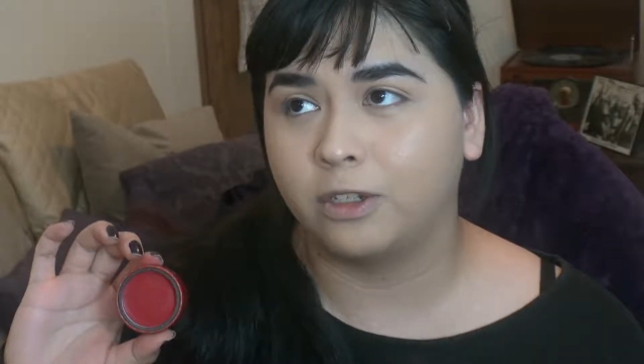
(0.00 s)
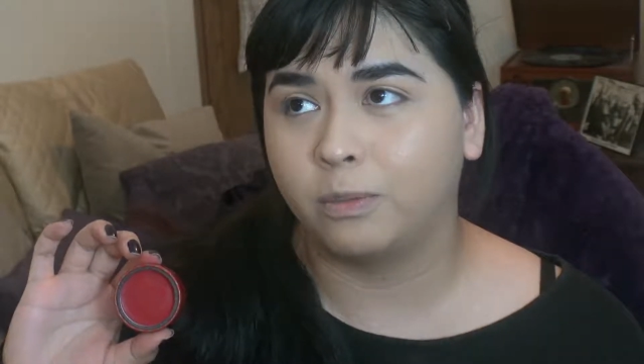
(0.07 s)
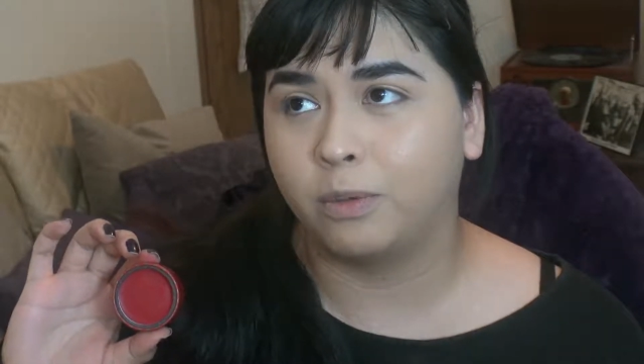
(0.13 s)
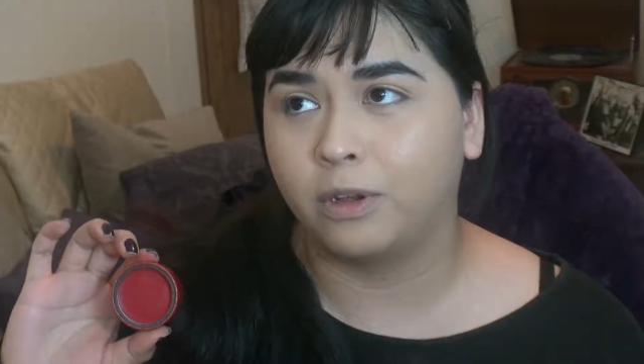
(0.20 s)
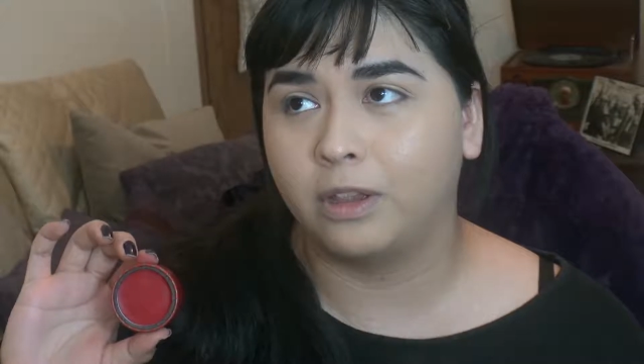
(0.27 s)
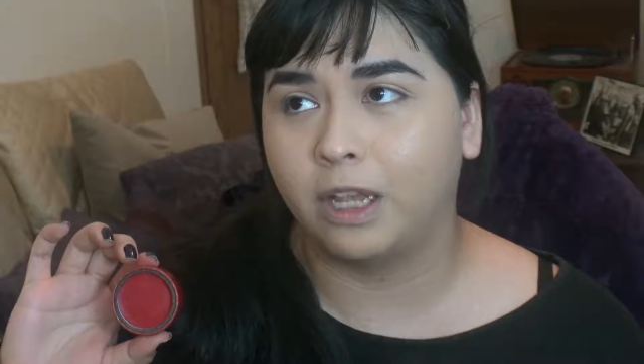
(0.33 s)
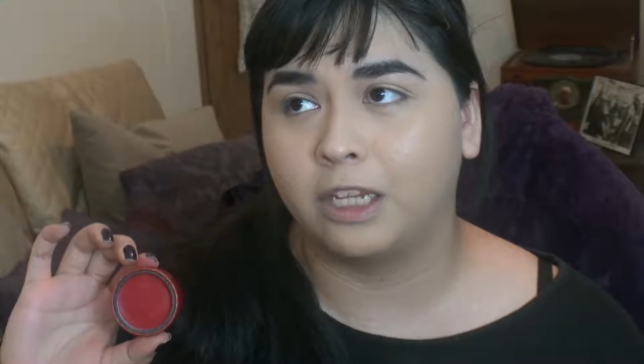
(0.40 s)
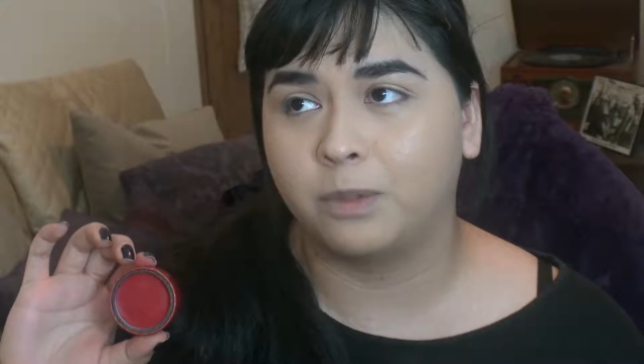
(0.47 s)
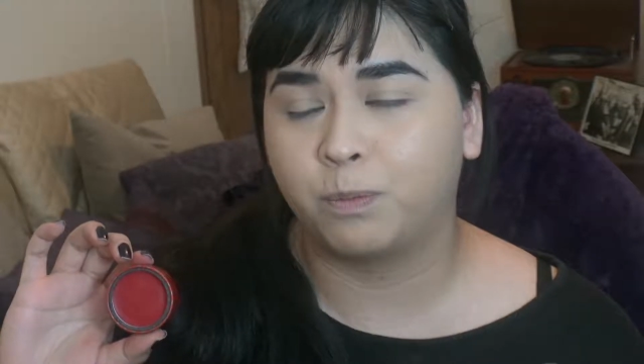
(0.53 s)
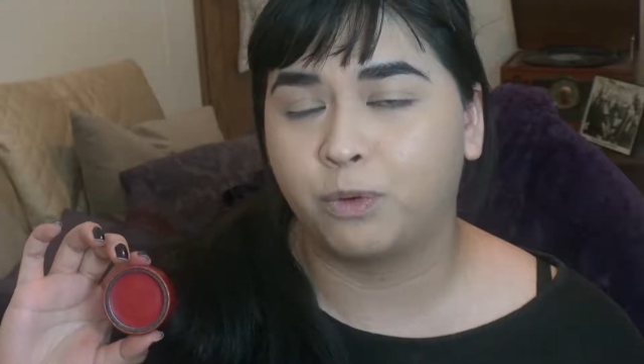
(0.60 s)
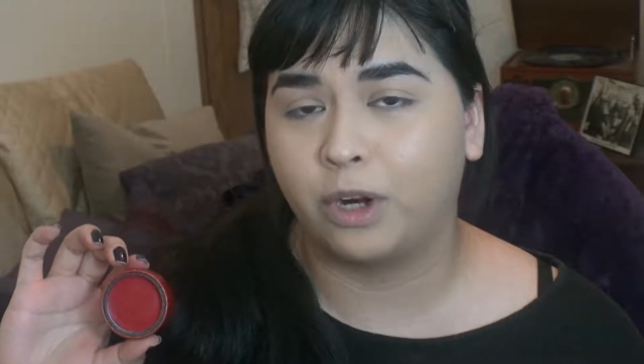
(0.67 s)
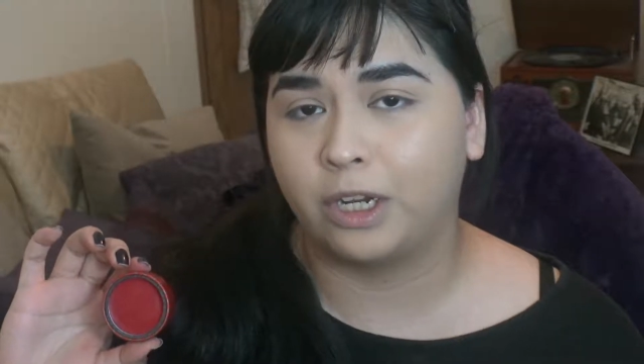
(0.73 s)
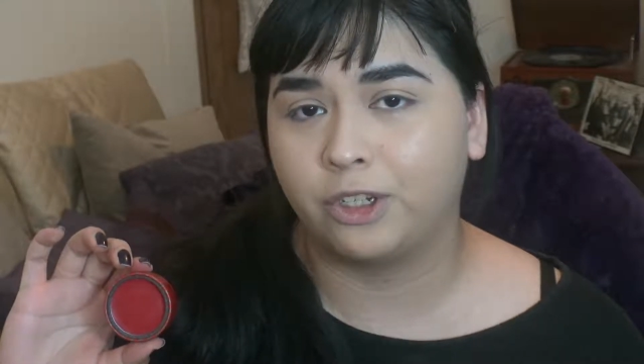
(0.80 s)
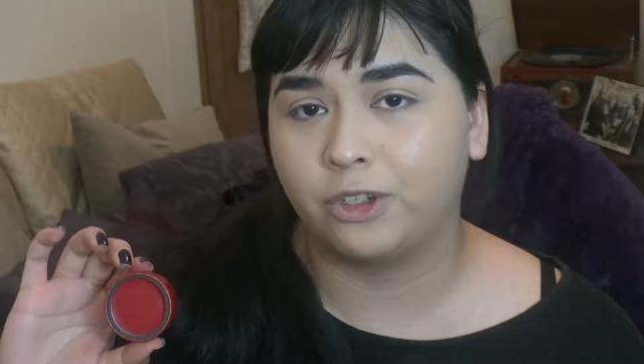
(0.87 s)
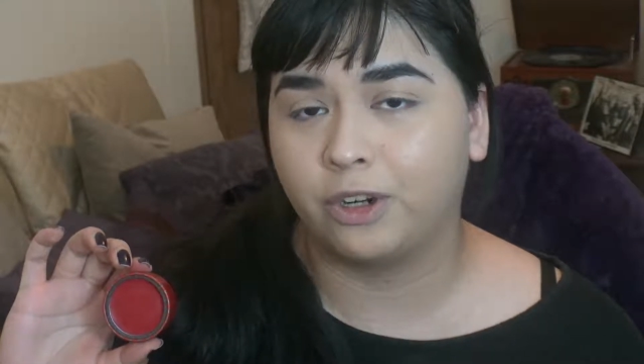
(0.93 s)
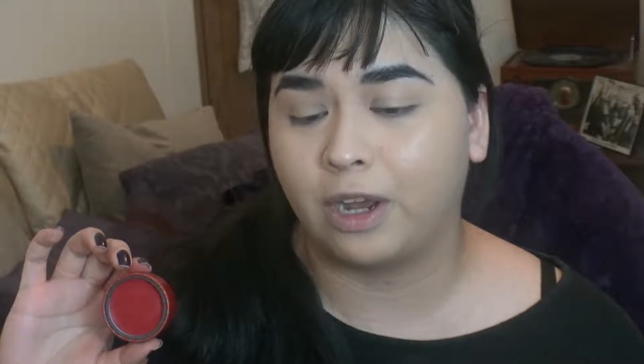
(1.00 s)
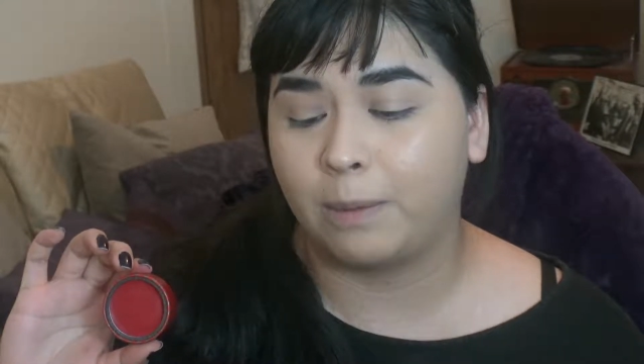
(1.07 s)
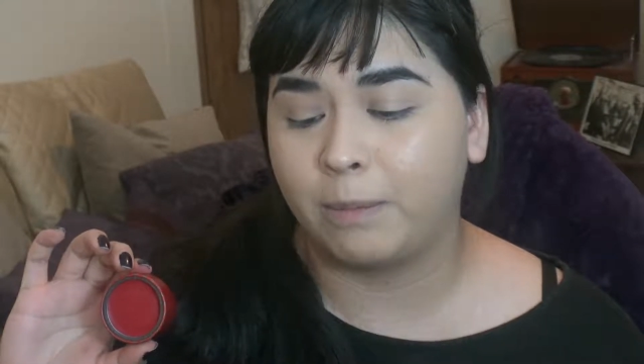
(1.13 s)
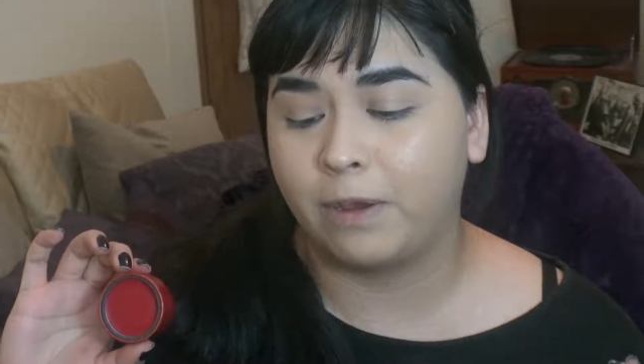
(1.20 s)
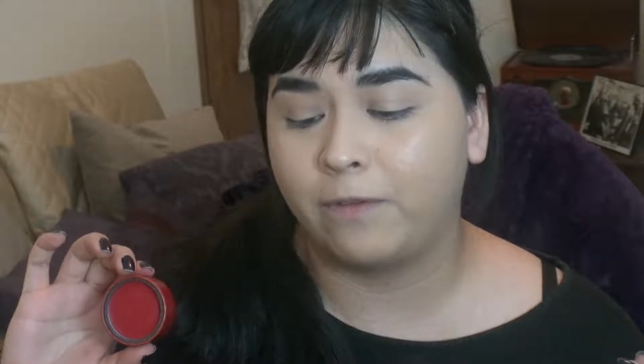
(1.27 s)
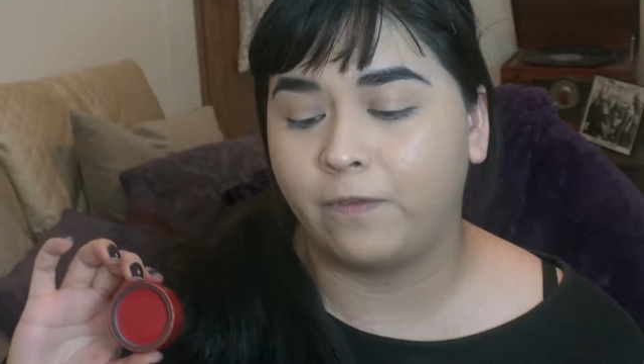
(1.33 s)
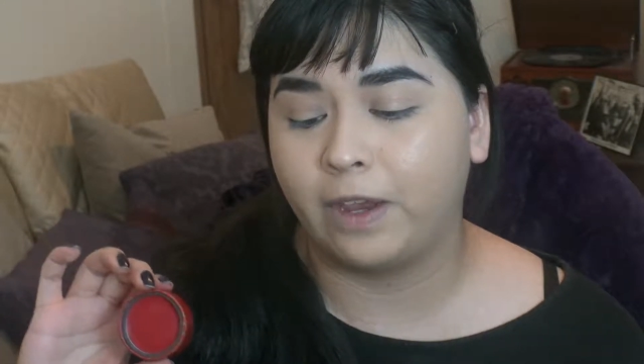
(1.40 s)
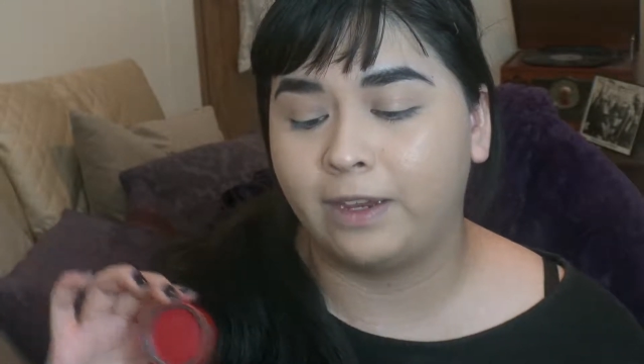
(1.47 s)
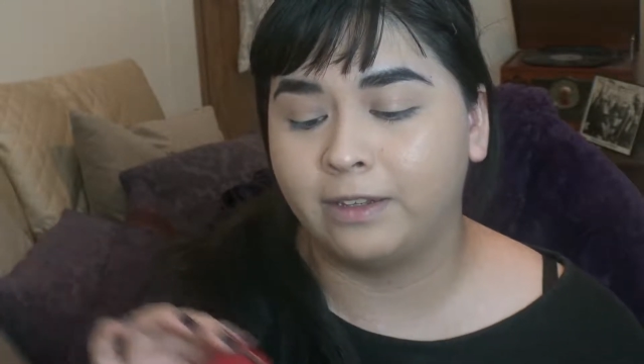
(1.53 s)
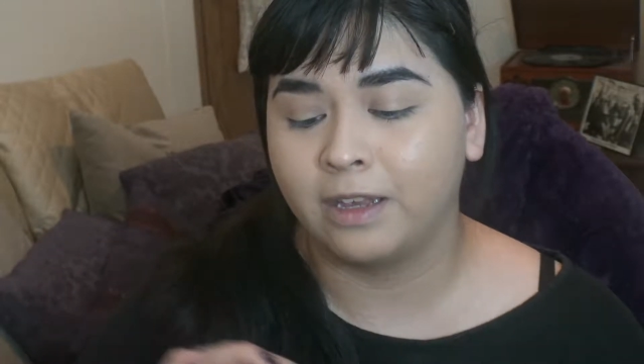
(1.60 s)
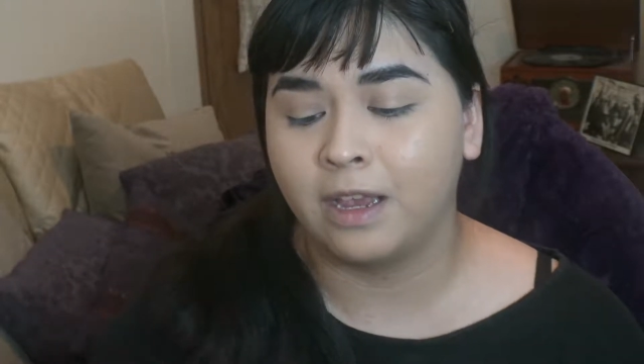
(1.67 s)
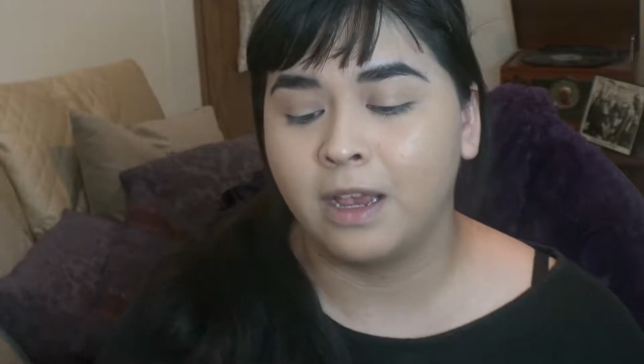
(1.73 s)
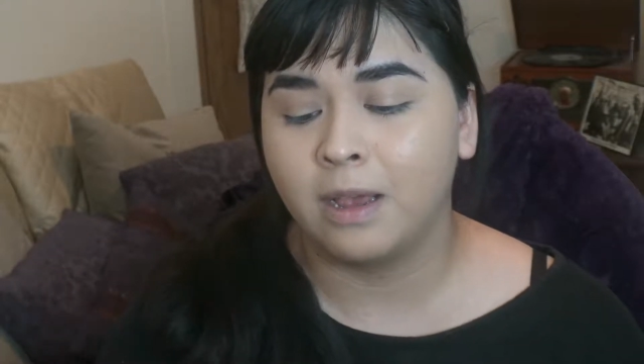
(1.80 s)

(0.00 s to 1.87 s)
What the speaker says: to put less pressure on my face,